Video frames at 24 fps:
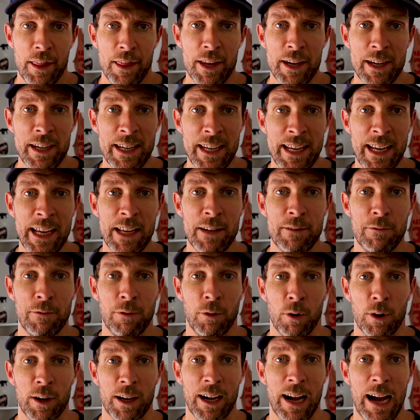the need
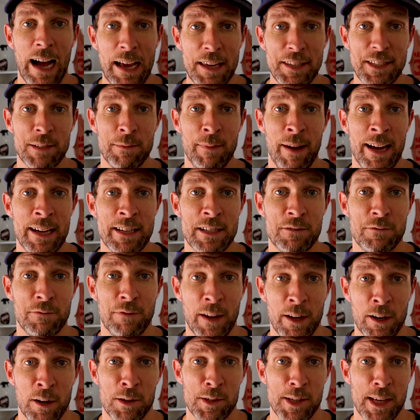for customized
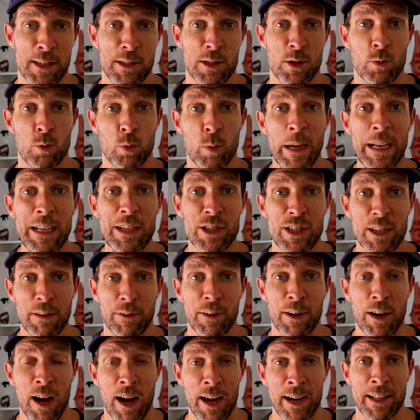funnels as you reach
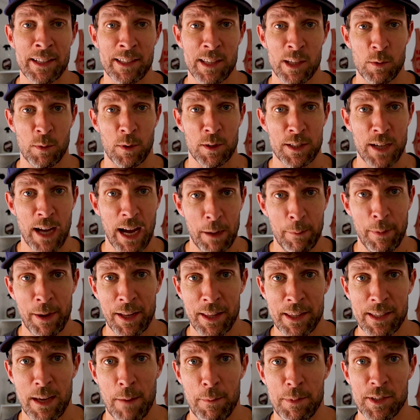different audiences. We're talking about
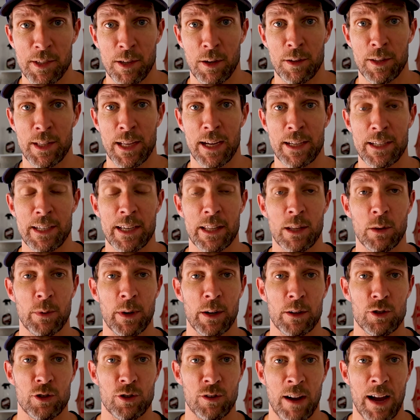it in this episode, the idea that
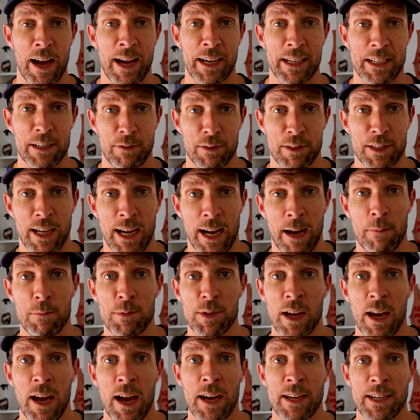we are trying at different
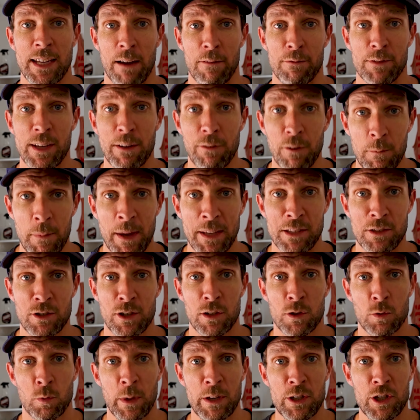times to have different
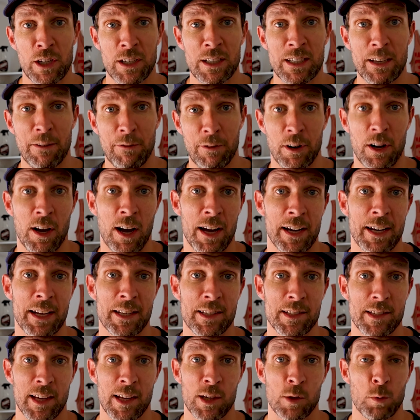messages reaching different
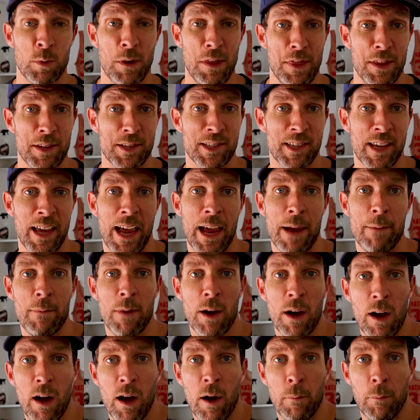audiences with the
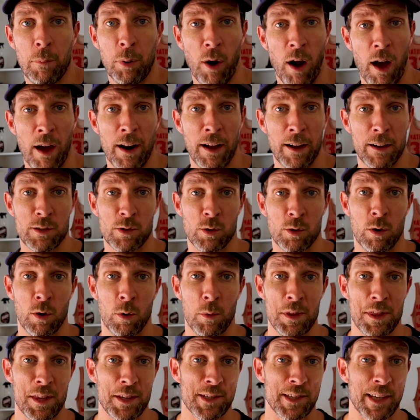same products
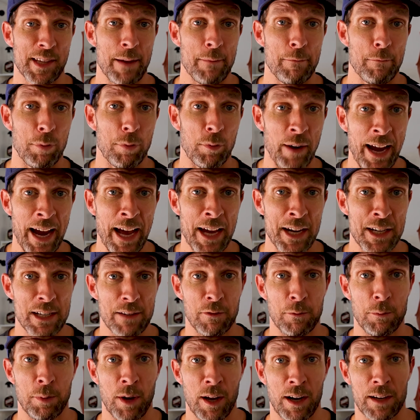or with the same brand of
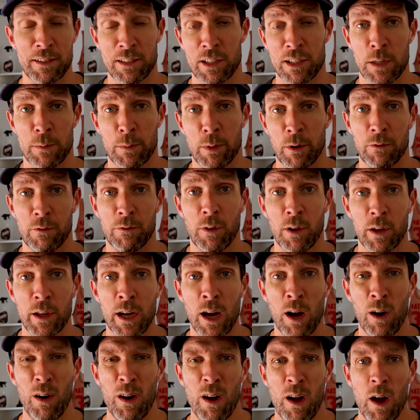different products in your
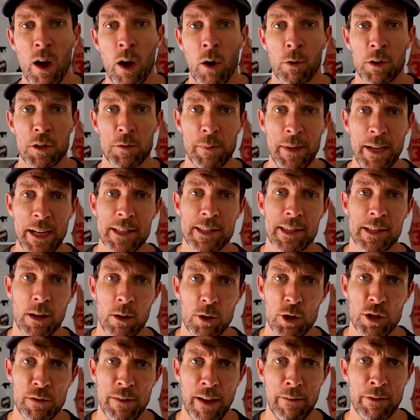portfolio, which means the
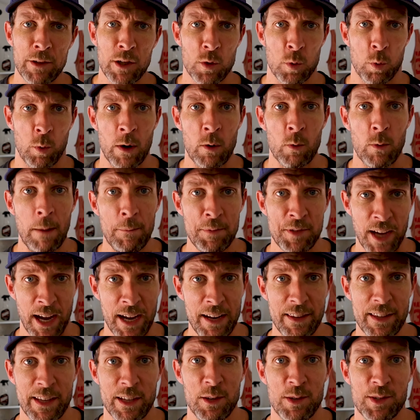notion of having just one
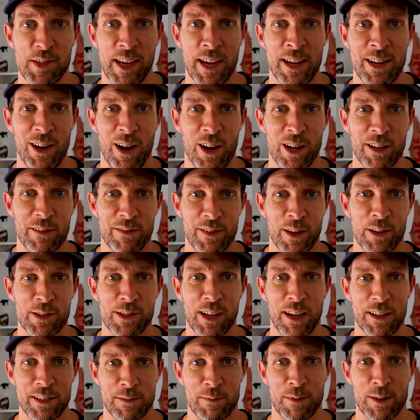website that you send all of those
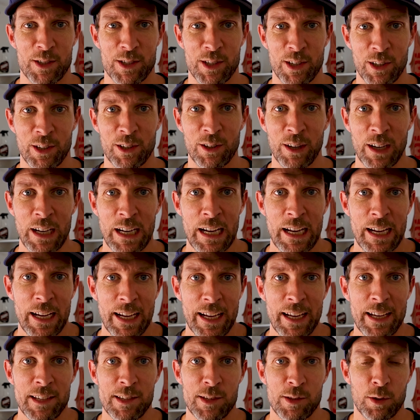customers to
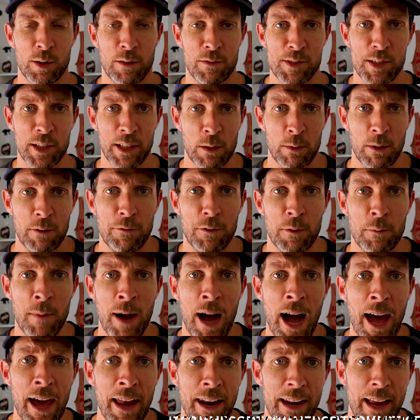is sort of silly. What
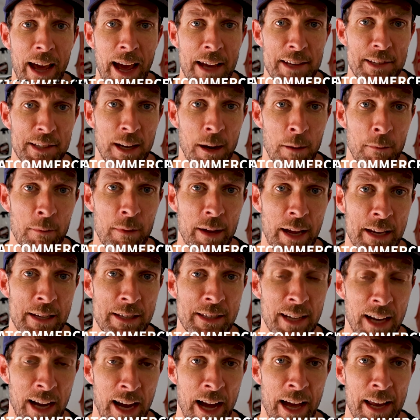FERMAT has come
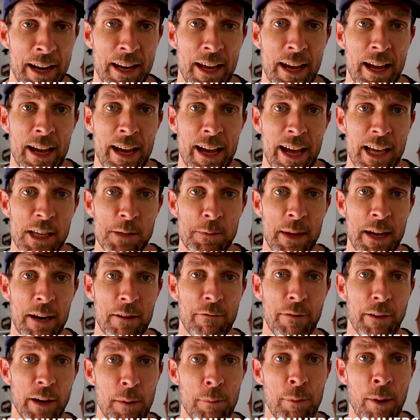and done is made
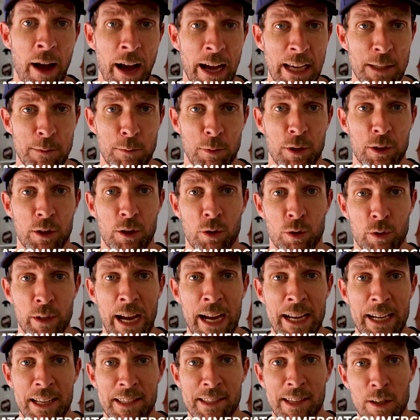it very possible to
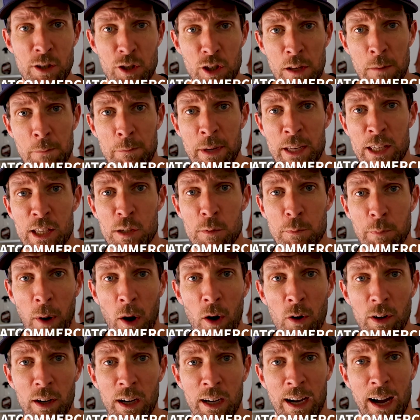create essentially
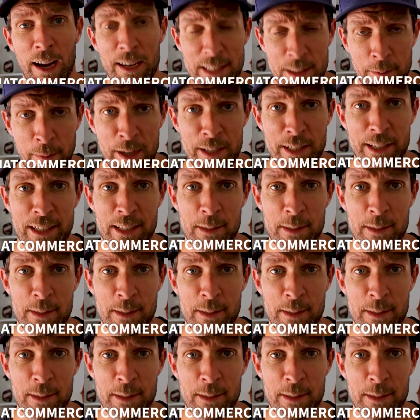bespoke, customized